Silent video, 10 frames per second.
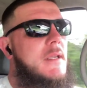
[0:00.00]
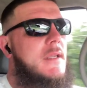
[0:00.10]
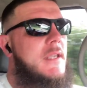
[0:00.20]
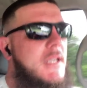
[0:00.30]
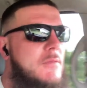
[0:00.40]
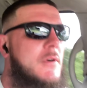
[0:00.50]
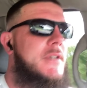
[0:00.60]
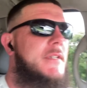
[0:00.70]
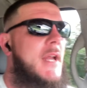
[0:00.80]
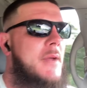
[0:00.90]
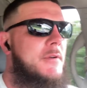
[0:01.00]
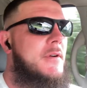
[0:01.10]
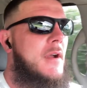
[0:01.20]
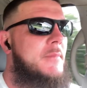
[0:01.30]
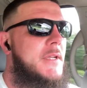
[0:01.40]
He worked at
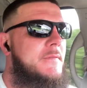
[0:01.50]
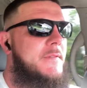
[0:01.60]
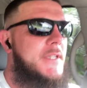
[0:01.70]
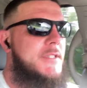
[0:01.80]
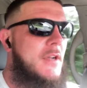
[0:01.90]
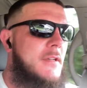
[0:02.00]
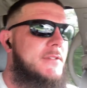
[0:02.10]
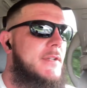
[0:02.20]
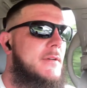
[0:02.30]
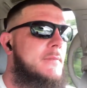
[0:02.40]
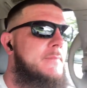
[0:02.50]
Abercrombie and Fitch also,